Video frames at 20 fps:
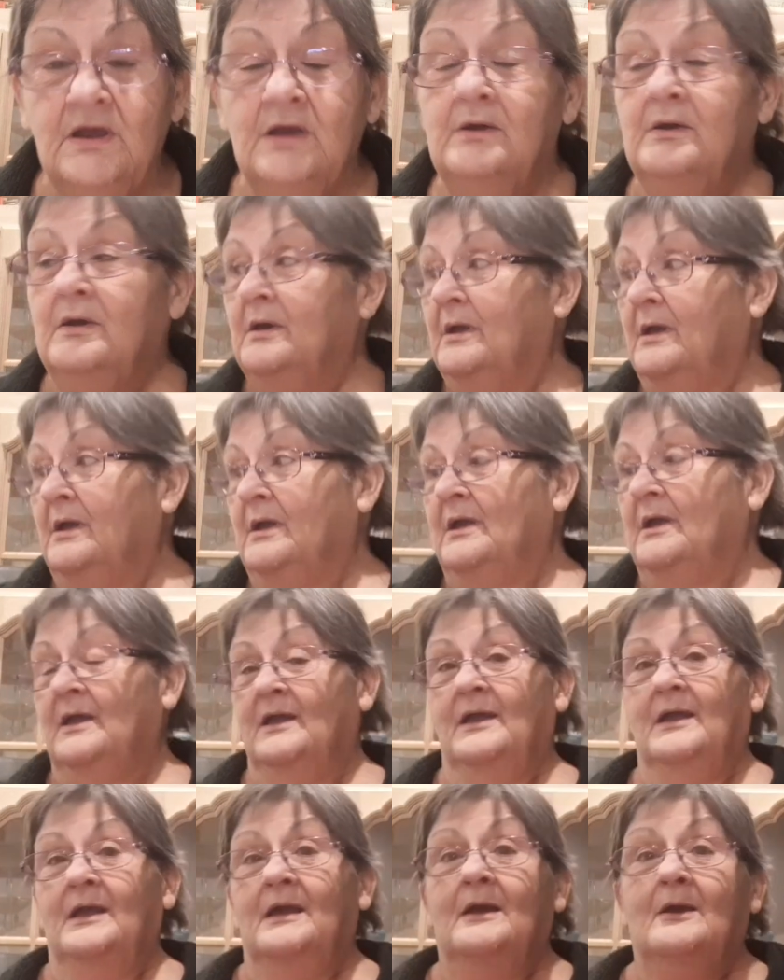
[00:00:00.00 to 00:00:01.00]

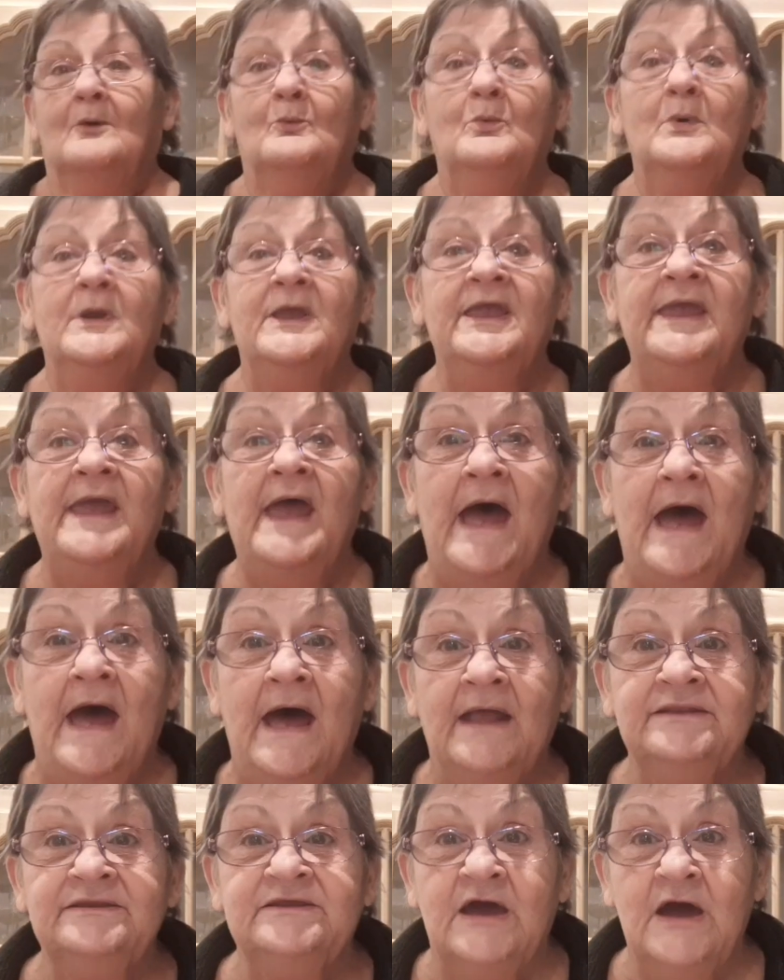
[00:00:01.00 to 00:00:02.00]
we
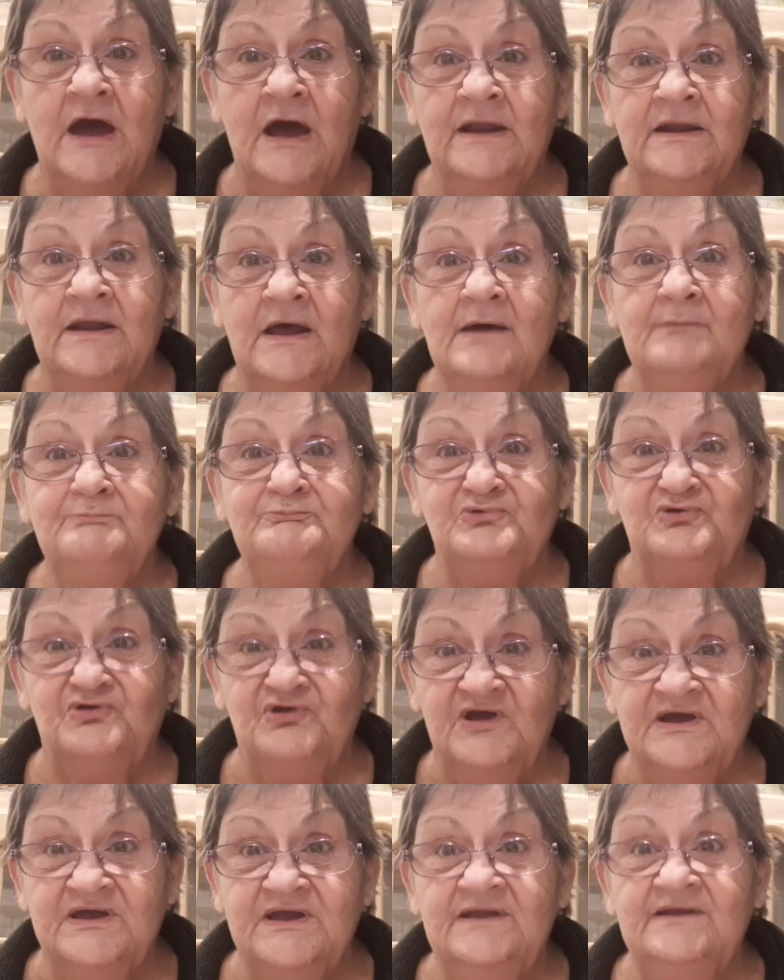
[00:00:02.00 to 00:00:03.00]
had cut up
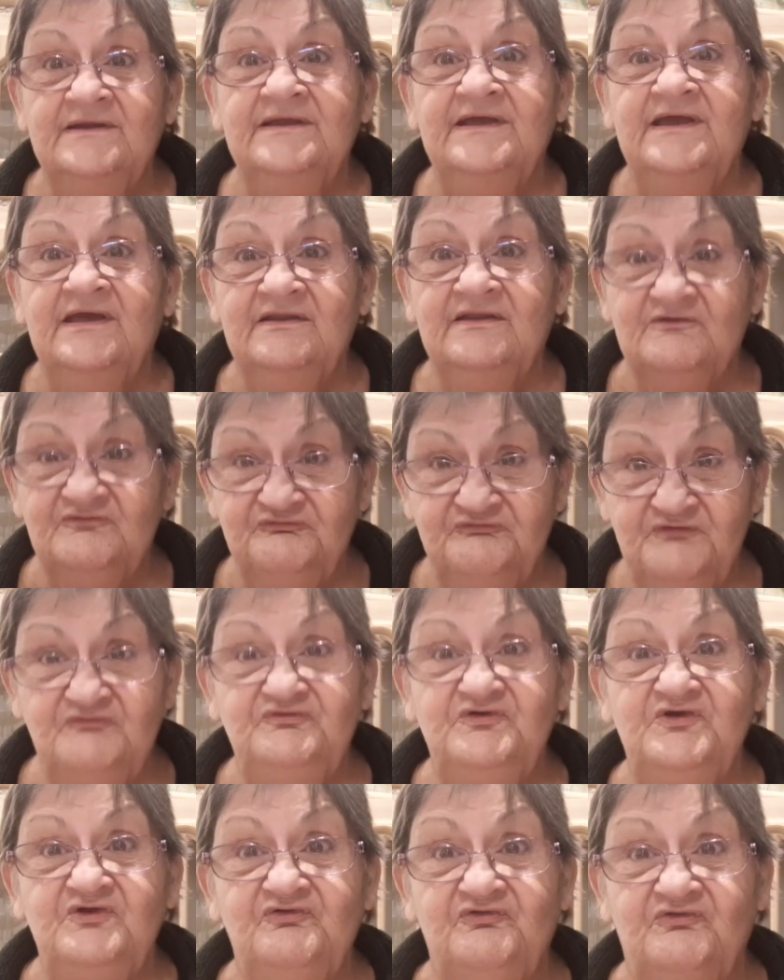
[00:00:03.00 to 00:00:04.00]
chicken in the
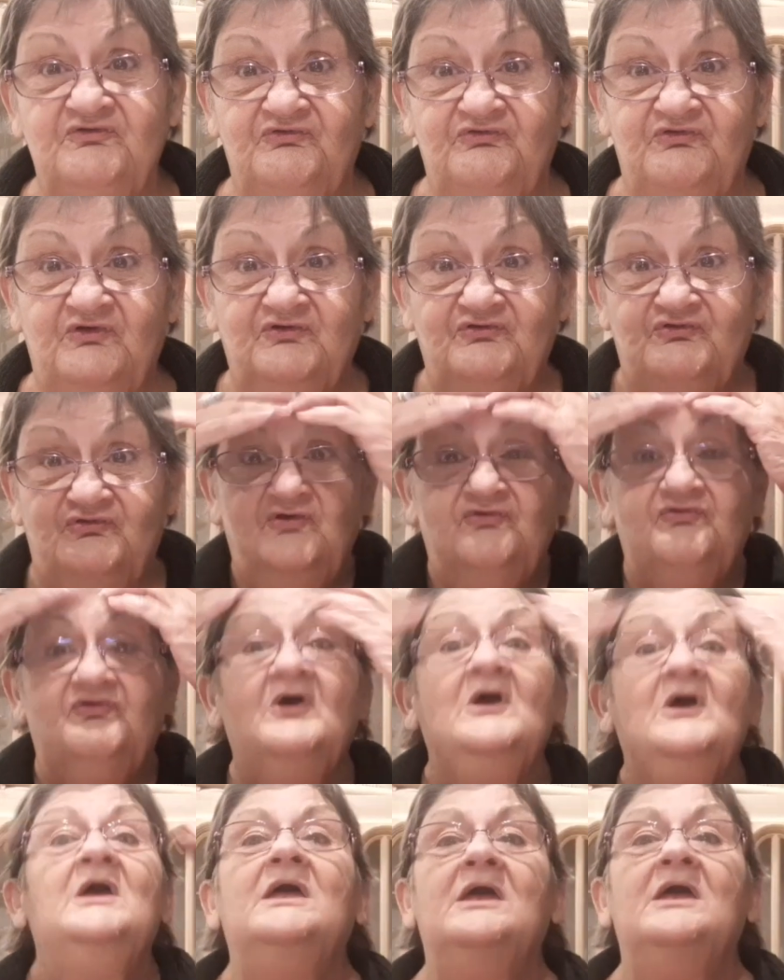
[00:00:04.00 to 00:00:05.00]
50s and 60s.
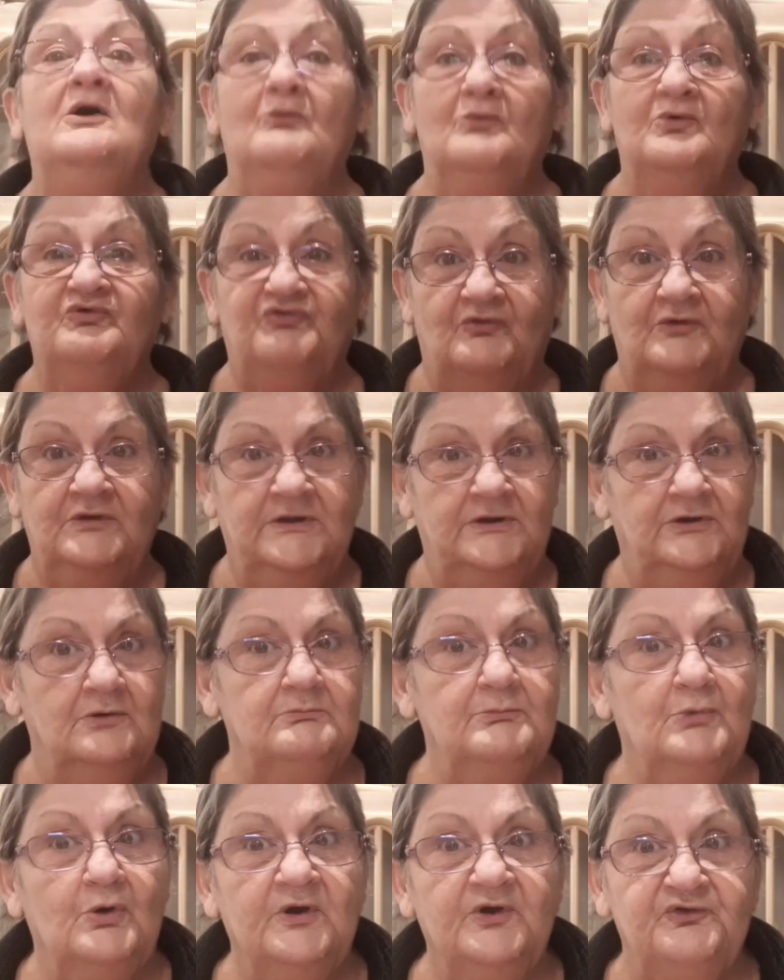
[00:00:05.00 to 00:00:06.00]
It was a little
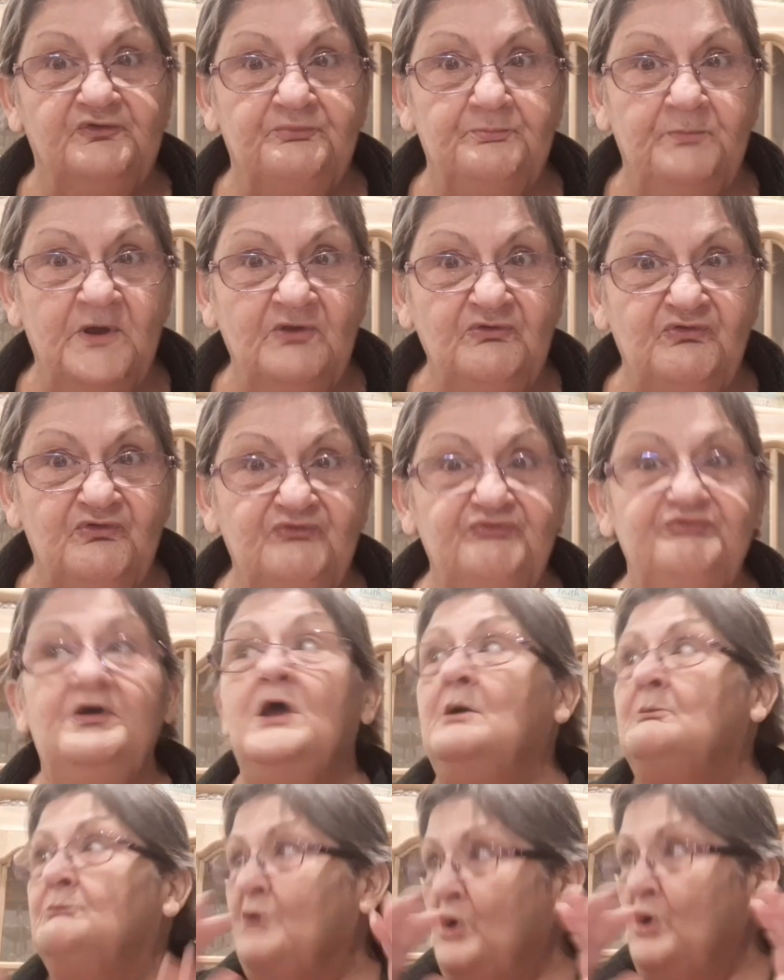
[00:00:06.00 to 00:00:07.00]
more expensive,
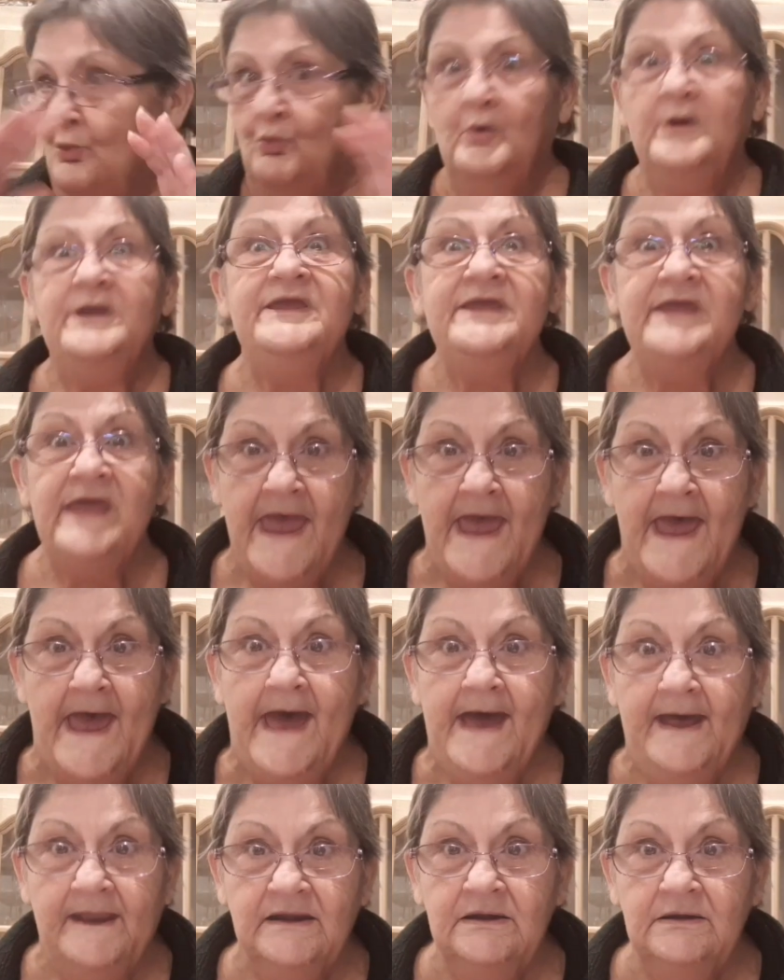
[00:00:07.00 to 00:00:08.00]
but we
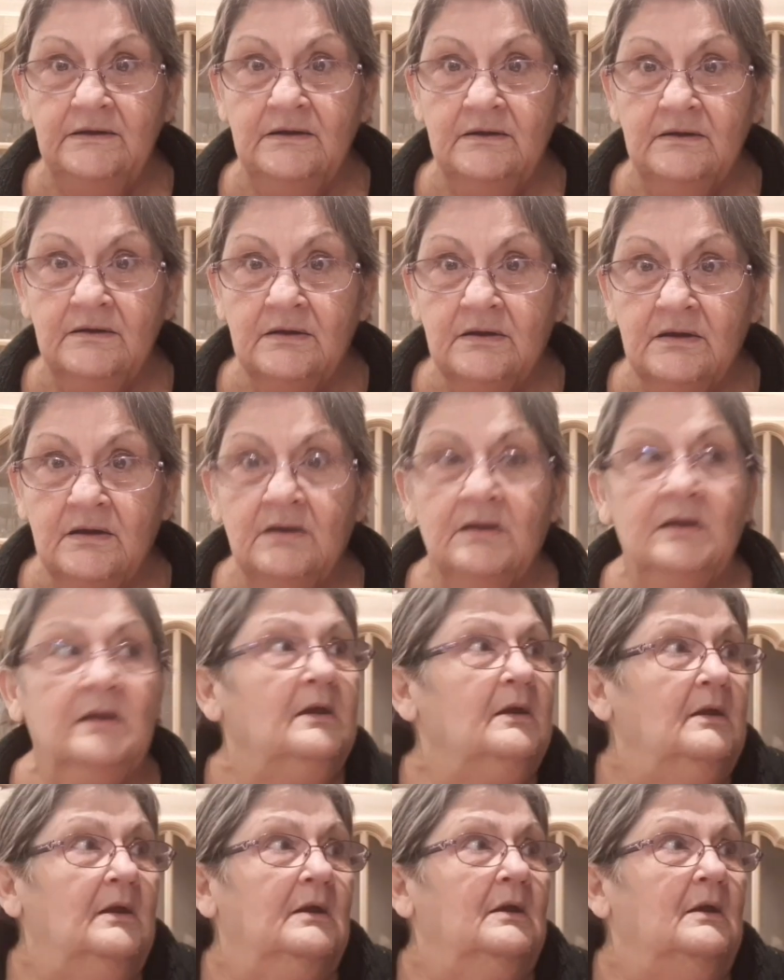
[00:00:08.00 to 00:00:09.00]
had it.
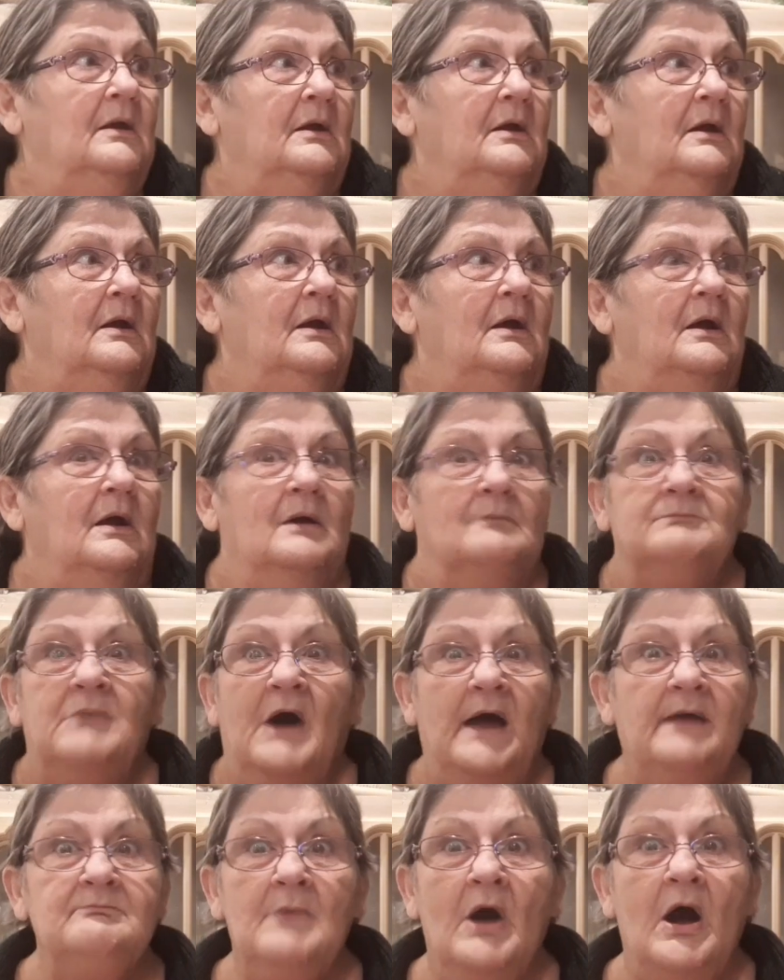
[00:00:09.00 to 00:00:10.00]
Oh,
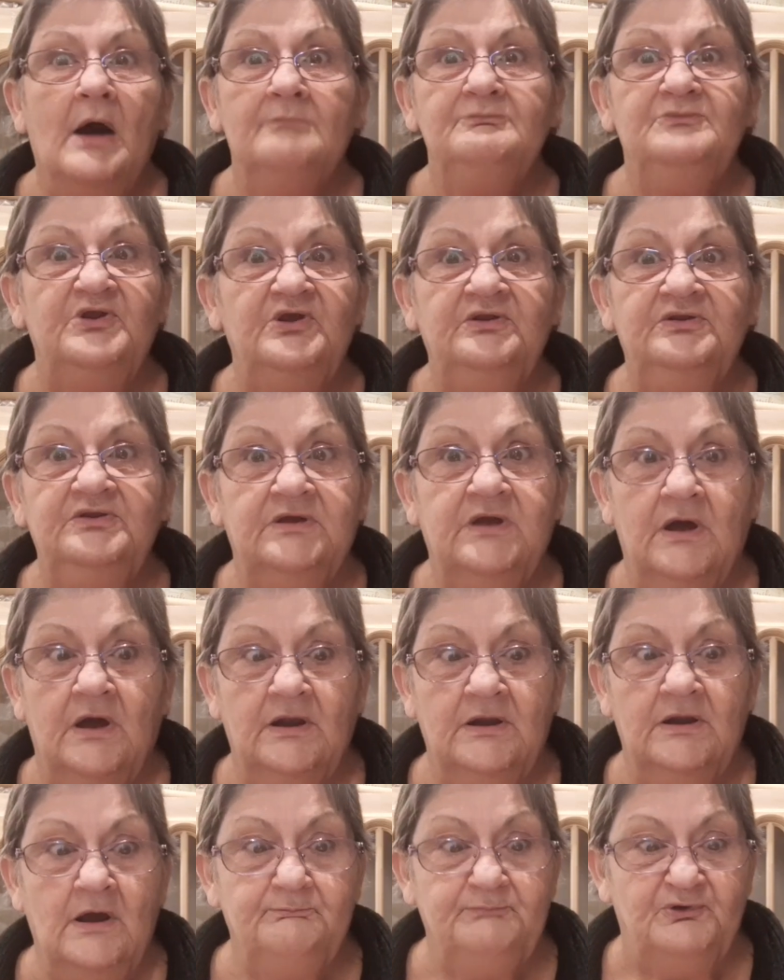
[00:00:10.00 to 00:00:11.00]
My mom didn't cut
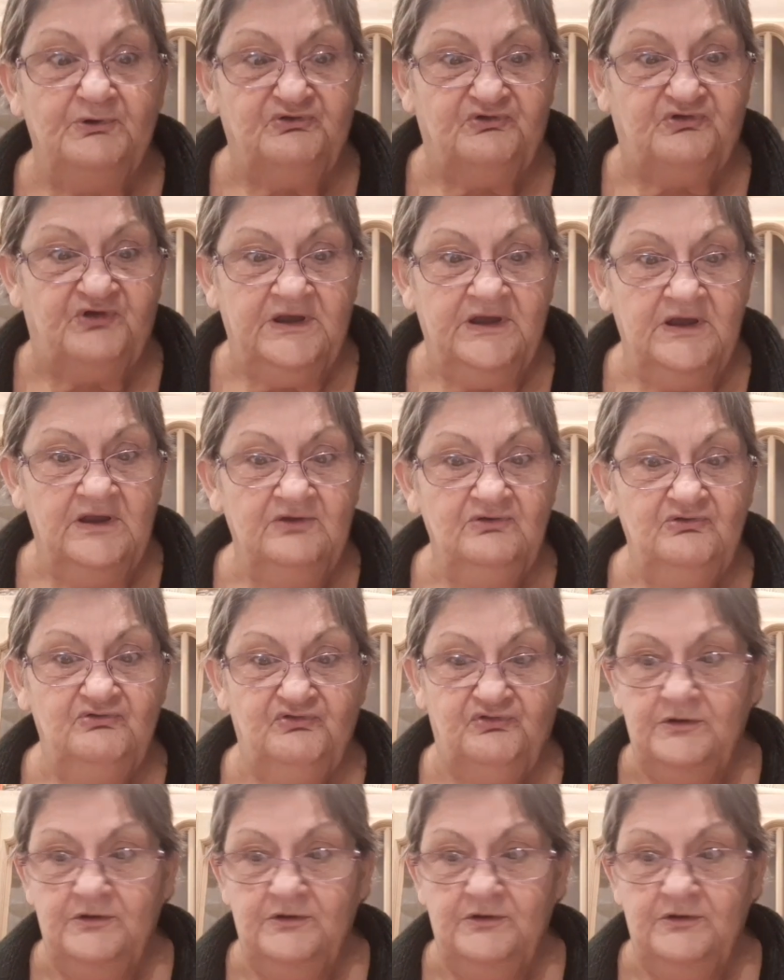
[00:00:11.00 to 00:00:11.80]
up a chicken. She,